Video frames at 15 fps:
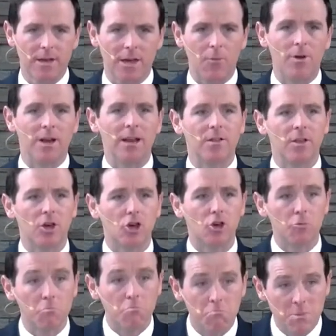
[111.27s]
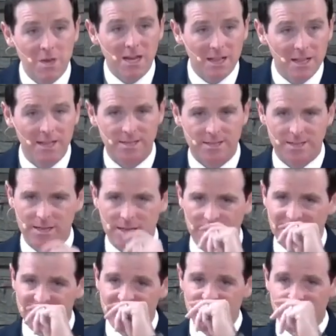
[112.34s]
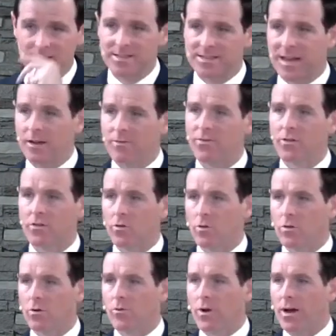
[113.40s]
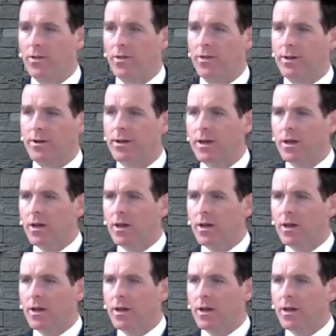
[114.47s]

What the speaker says: And we need the humility that seeks out the Lord rather than